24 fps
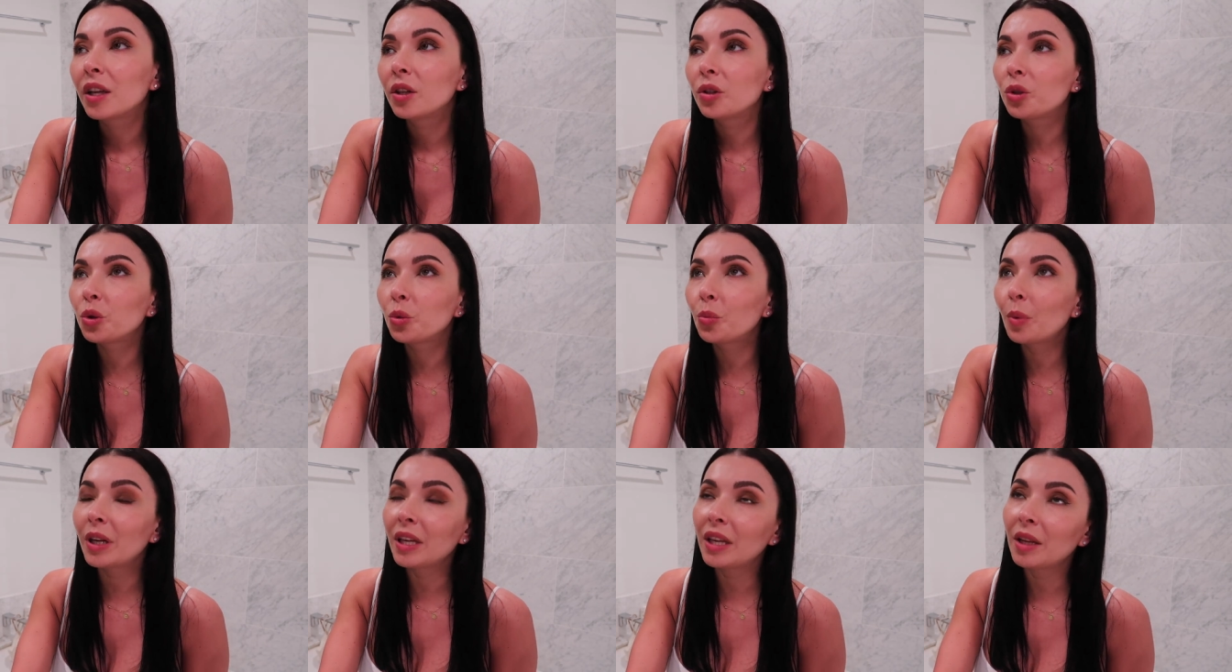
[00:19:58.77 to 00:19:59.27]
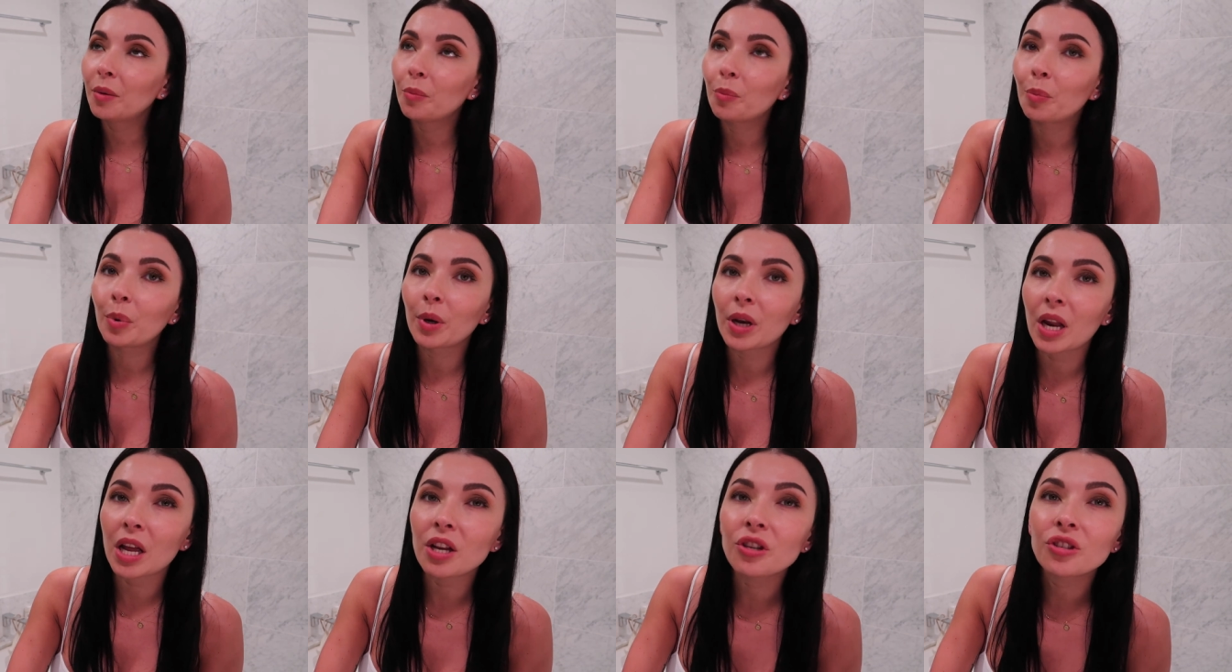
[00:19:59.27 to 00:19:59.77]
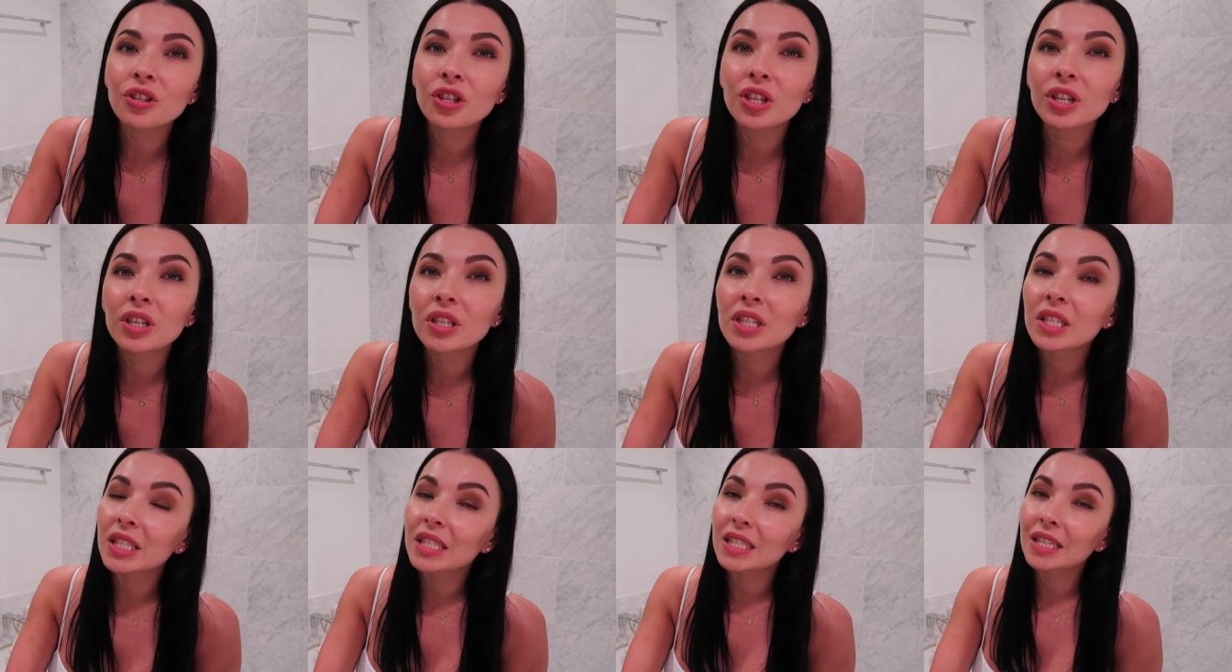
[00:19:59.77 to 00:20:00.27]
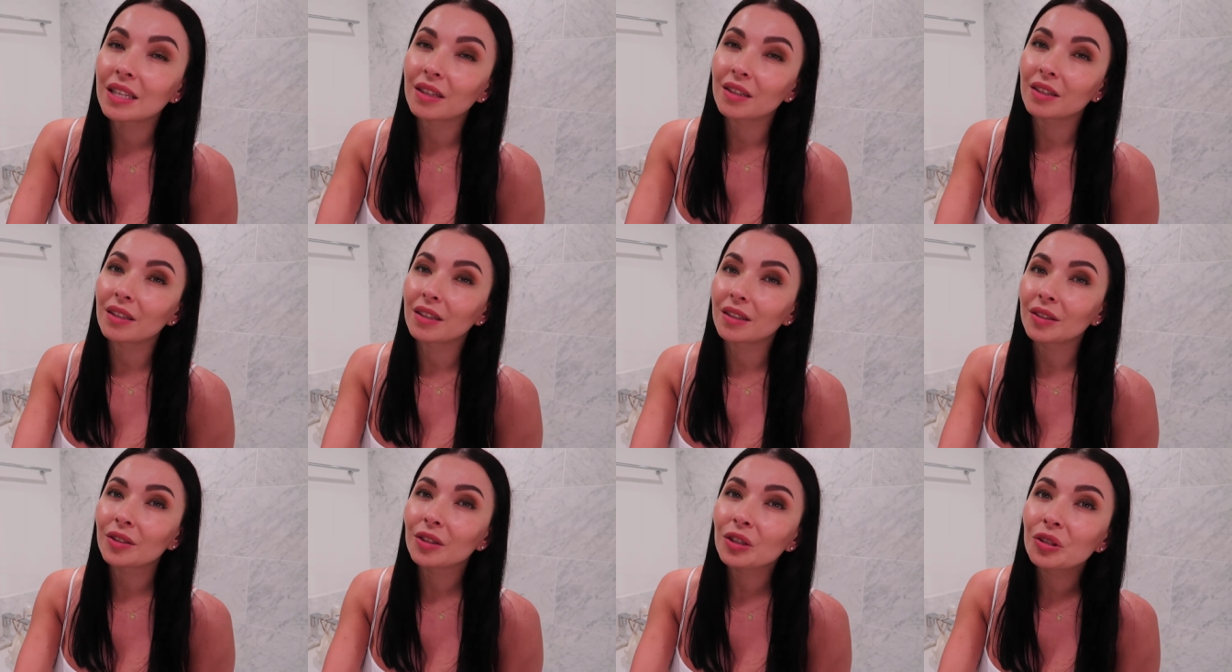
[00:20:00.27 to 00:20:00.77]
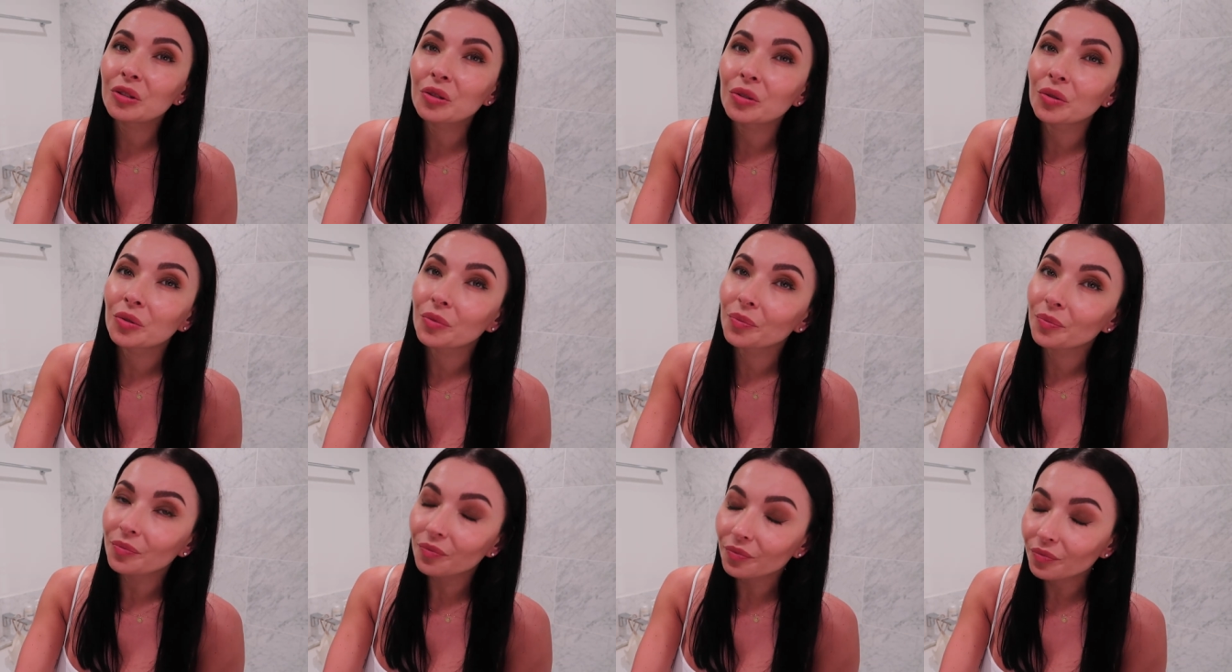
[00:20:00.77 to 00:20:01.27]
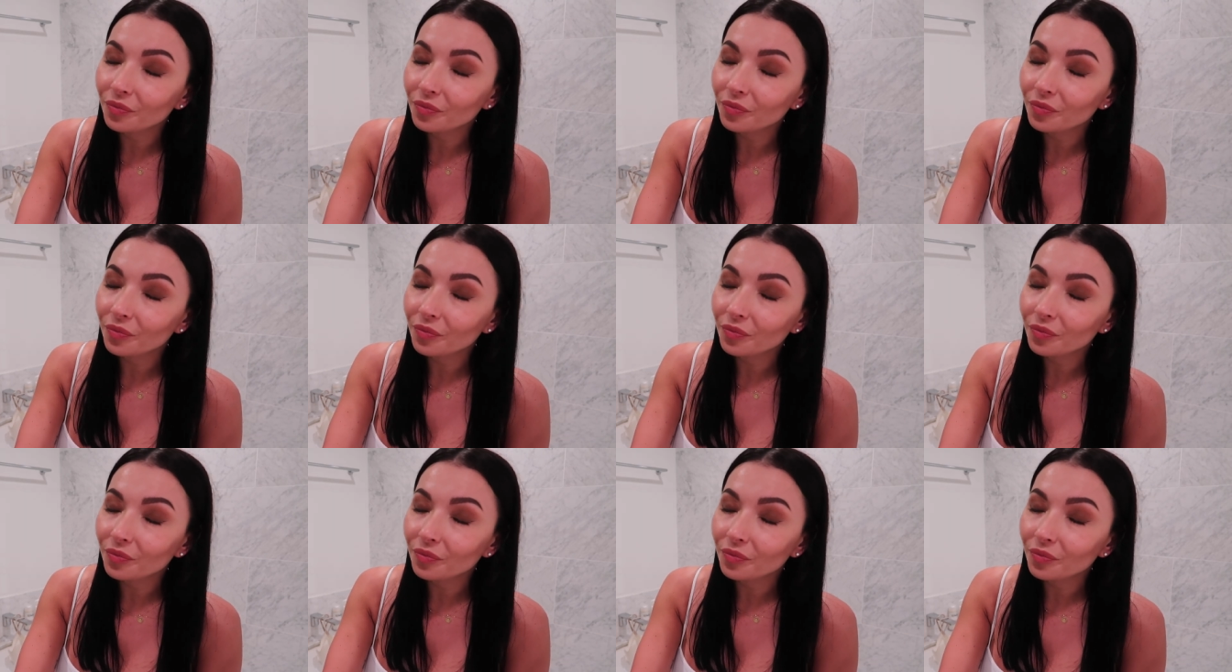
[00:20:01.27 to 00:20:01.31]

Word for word: too many blushes and uh, you know